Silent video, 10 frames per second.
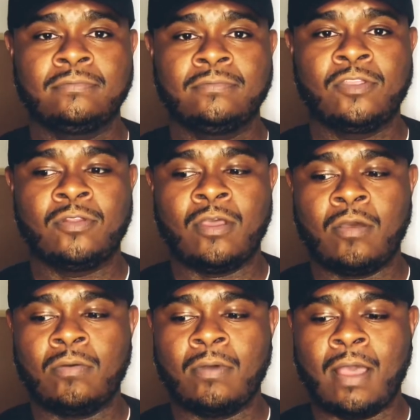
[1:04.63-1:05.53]

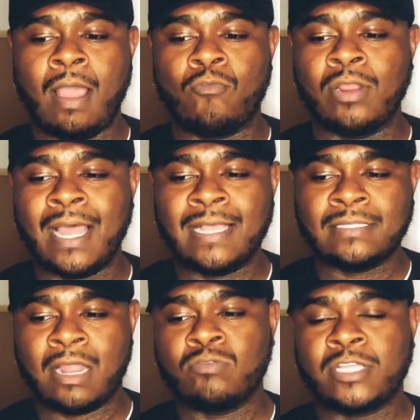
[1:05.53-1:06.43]
I realized
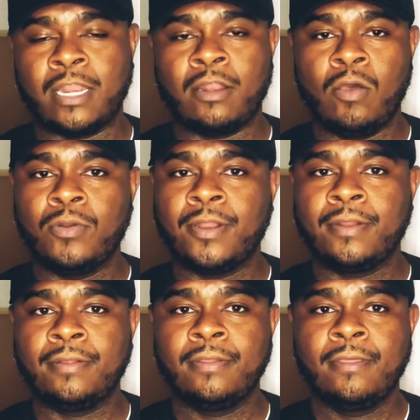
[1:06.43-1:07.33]
that I was getting
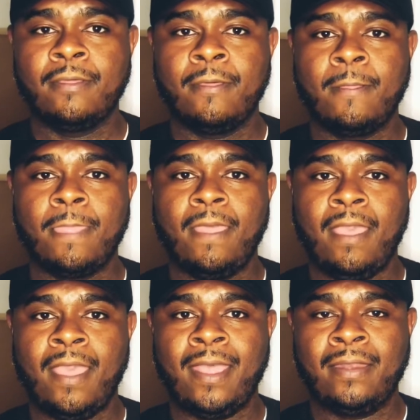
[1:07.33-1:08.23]
older,
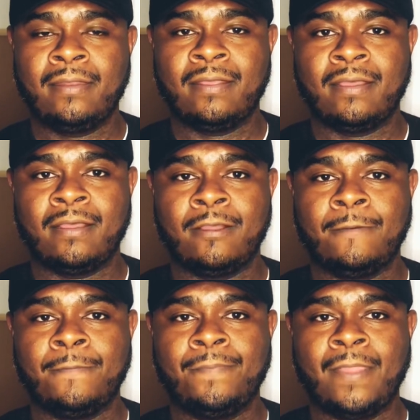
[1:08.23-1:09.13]
and
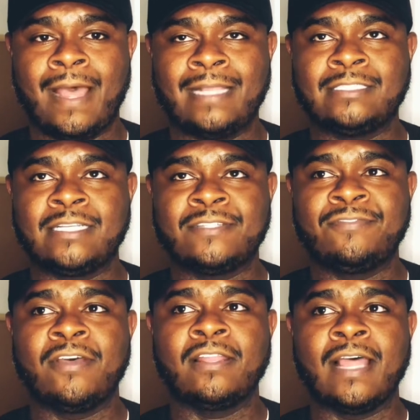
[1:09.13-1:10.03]
I just
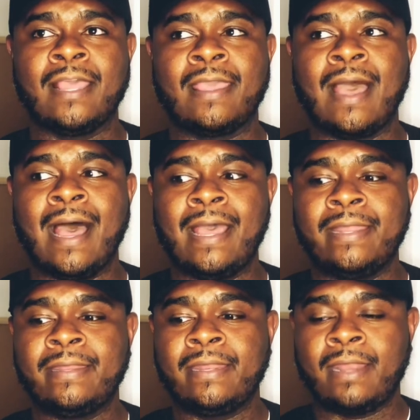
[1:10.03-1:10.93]
felt like I
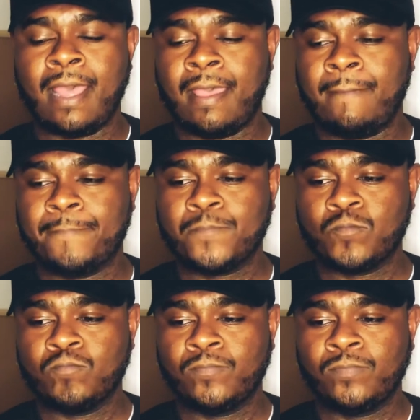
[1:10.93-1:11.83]
did not
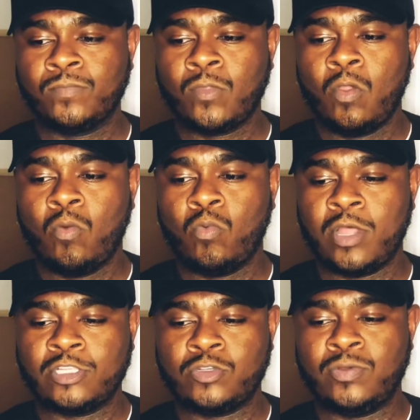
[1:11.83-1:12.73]

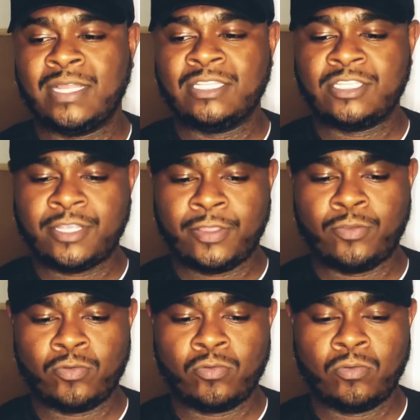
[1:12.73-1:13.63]
want to
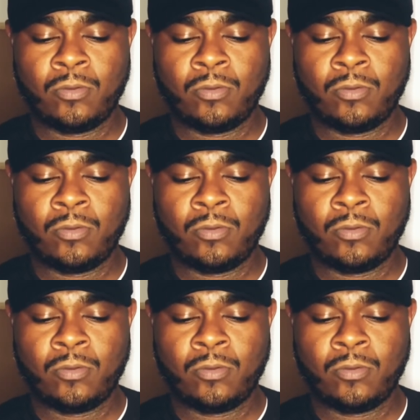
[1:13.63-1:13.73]
continue